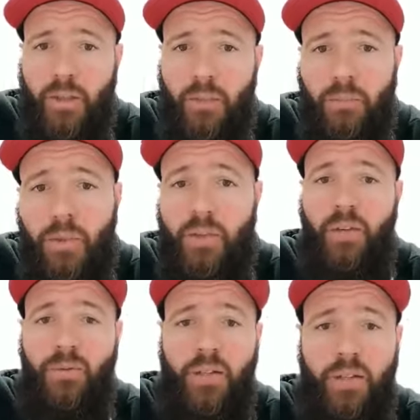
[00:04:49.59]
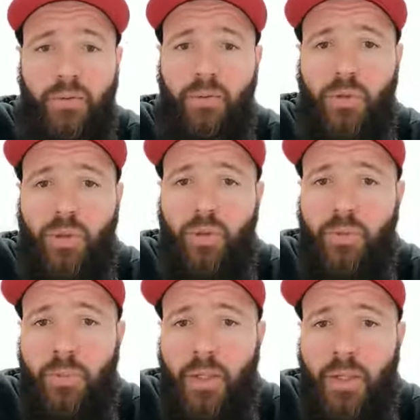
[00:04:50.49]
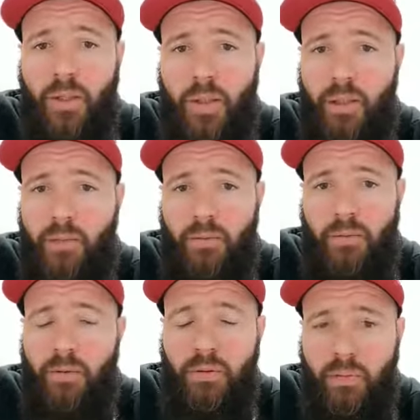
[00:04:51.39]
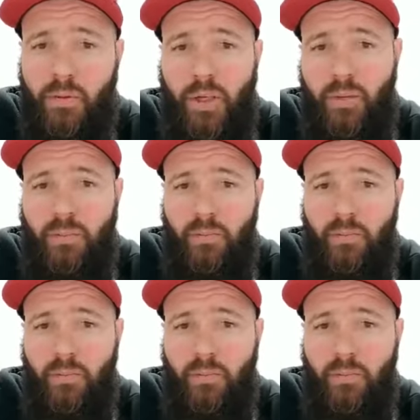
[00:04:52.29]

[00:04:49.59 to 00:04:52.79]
that music festivals took me, and I